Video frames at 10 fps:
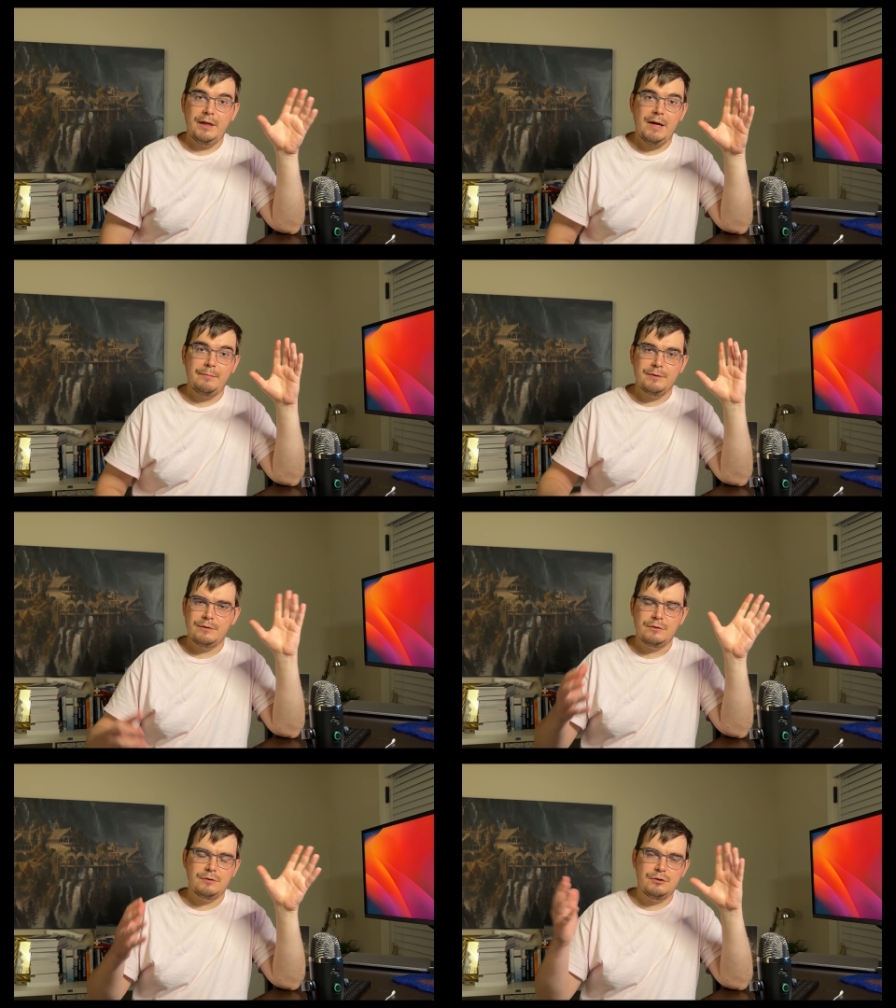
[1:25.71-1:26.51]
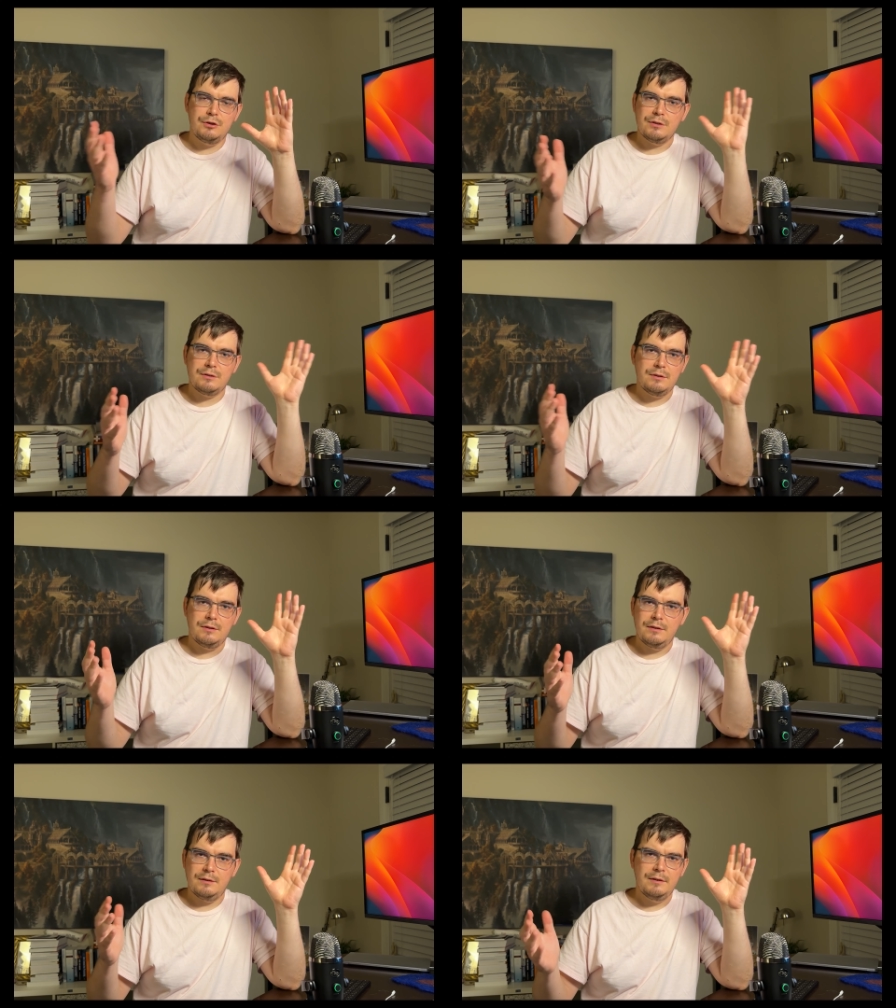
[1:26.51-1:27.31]
app it's just
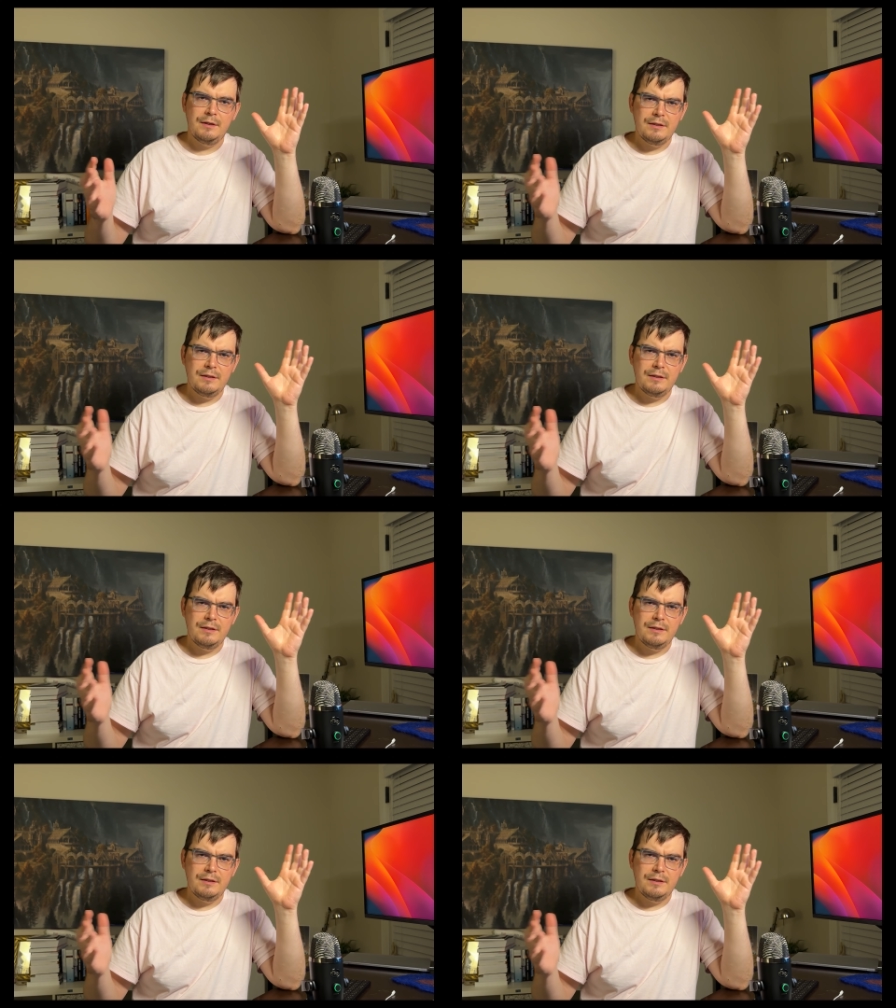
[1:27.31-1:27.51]
a